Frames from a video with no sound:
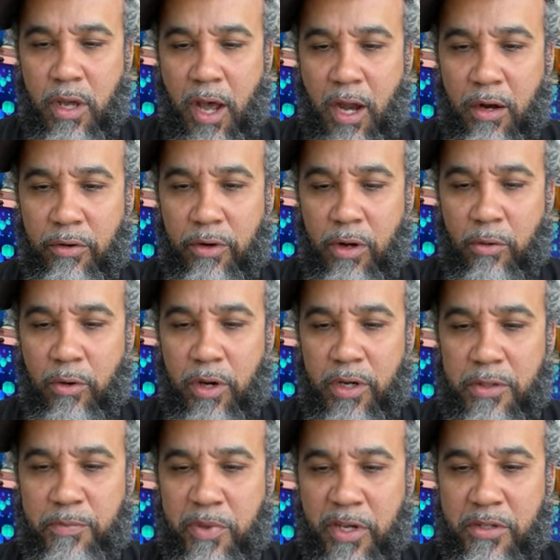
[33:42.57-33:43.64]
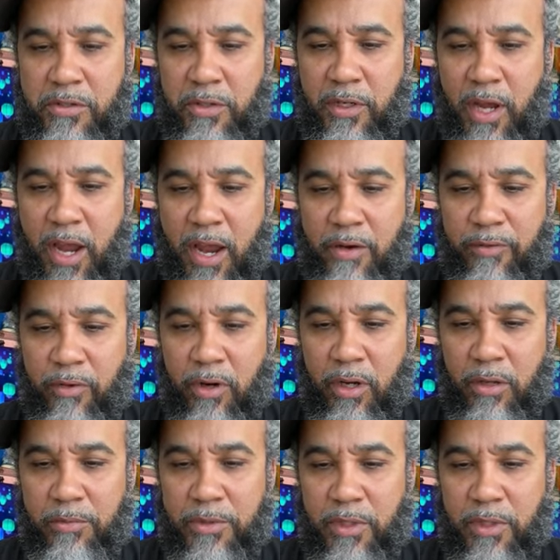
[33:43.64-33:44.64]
I don't know where this picture came from,